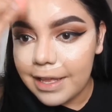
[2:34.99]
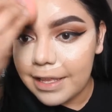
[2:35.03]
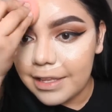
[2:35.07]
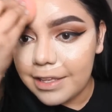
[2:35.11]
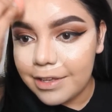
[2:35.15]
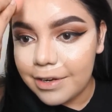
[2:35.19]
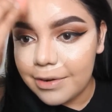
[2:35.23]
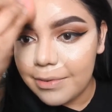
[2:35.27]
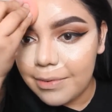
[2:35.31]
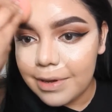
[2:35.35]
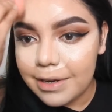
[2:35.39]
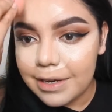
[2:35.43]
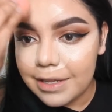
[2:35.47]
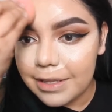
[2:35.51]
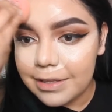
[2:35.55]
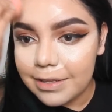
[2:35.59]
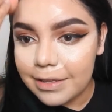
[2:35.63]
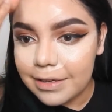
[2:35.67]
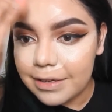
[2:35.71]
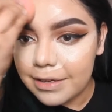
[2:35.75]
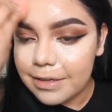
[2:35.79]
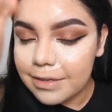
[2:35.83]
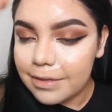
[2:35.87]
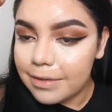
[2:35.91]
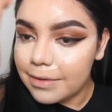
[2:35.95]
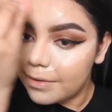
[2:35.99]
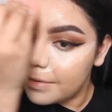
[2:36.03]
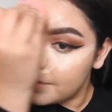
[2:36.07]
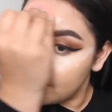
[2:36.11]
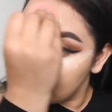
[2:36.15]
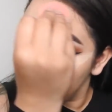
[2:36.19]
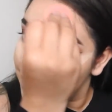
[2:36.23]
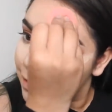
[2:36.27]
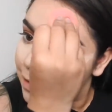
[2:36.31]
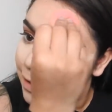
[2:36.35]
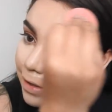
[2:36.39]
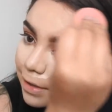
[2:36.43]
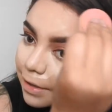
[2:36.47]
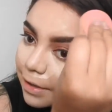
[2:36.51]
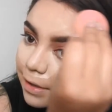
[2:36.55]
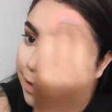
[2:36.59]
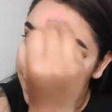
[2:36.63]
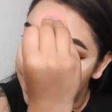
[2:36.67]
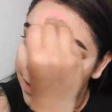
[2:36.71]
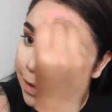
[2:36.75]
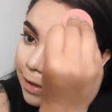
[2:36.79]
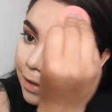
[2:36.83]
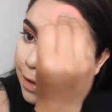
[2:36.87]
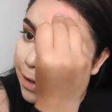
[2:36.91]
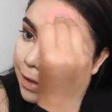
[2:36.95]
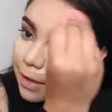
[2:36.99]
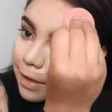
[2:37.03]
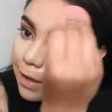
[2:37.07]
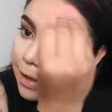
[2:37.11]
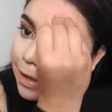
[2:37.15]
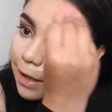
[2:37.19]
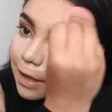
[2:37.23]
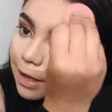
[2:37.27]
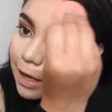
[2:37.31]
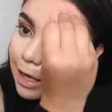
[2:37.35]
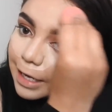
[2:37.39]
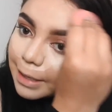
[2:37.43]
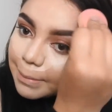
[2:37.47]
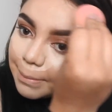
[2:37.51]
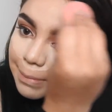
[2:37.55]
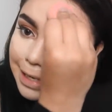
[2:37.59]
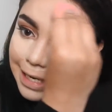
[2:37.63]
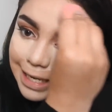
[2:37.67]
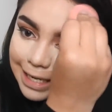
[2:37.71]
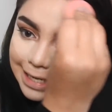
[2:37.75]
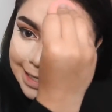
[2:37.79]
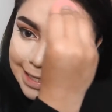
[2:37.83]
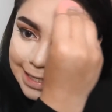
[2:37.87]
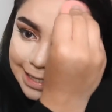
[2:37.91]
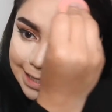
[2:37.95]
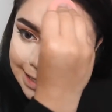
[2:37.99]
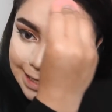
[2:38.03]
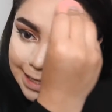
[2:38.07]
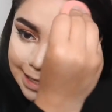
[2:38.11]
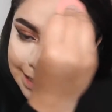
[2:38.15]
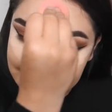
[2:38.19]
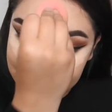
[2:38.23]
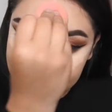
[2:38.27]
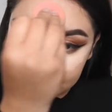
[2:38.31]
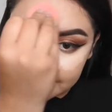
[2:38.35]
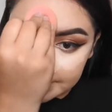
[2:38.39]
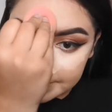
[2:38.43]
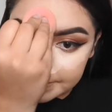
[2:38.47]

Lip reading: and you don't want to look unblended.